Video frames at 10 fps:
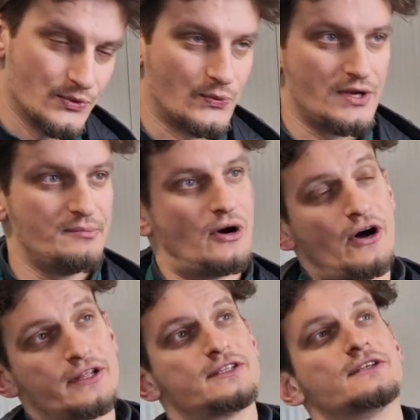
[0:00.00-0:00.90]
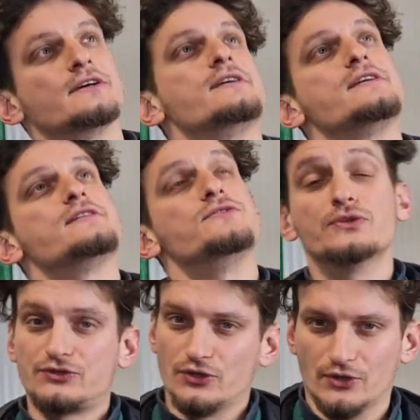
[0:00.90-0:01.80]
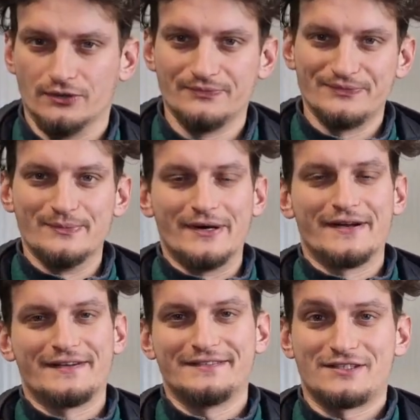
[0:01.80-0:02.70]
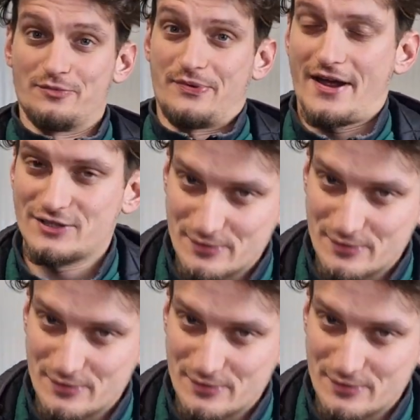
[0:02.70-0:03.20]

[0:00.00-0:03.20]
we bought a new tool, but surprise,